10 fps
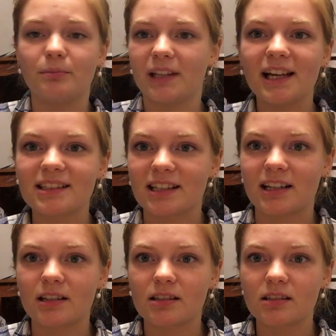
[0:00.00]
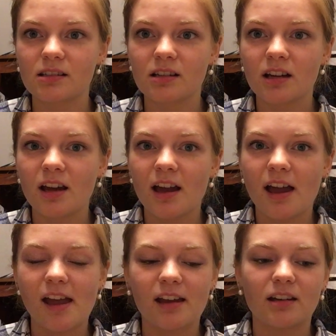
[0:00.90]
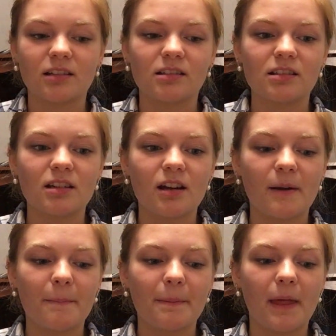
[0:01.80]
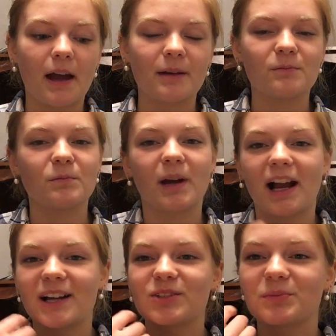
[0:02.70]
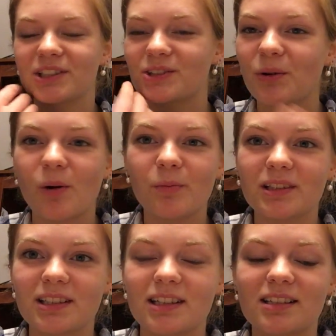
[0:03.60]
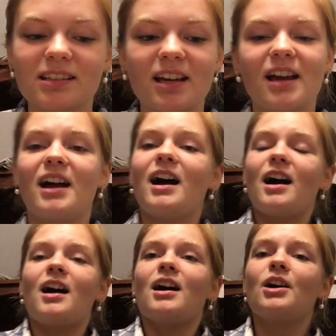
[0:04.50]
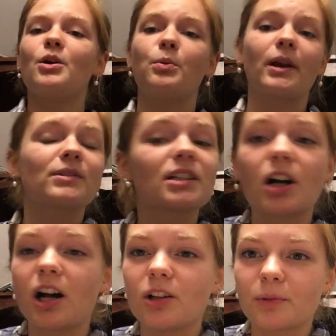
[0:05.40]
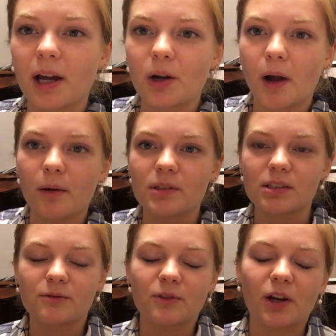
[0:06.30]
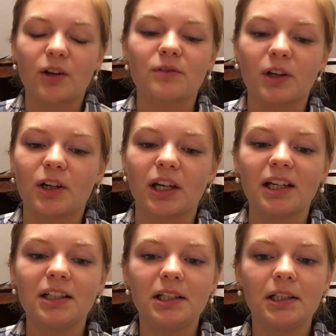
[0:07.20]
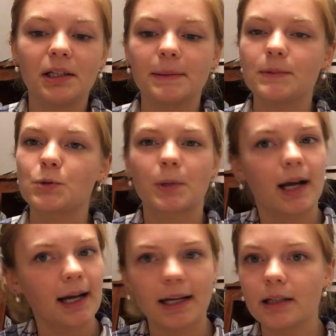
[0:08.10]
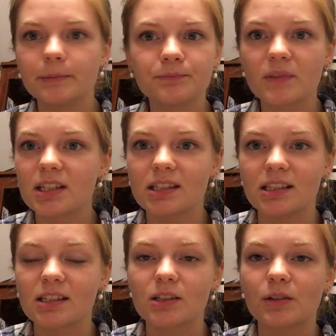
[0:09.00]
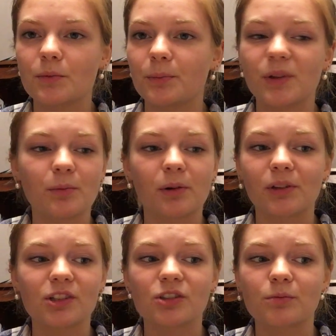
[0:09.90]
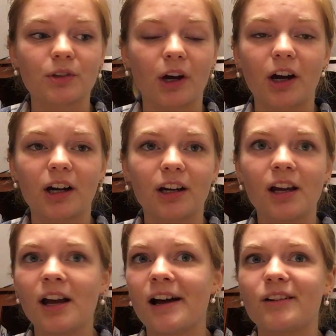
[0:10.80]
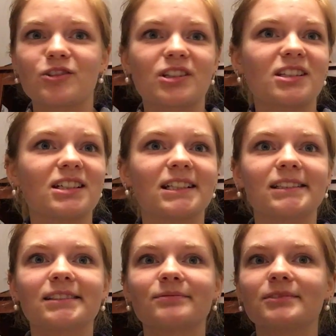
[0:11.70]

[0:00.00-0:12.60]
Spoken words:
bless us. And my eyes are being so open to this. When I was in Colorado, I was in a very, very dry season with my relationship with God. I was just like,